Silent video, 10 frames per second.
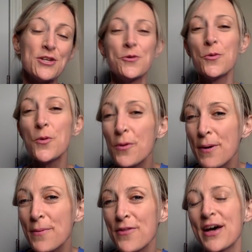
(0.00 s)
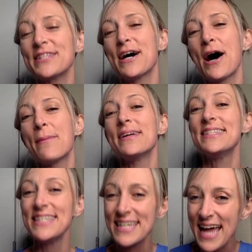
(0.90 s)
you will remember that Tom
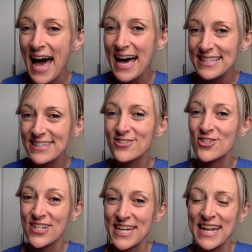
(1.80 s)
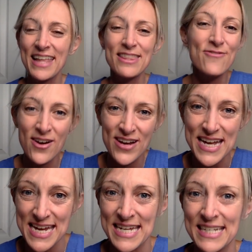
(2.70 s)
did ask Janine at the
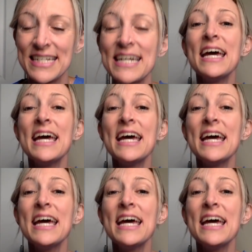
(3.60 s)
very end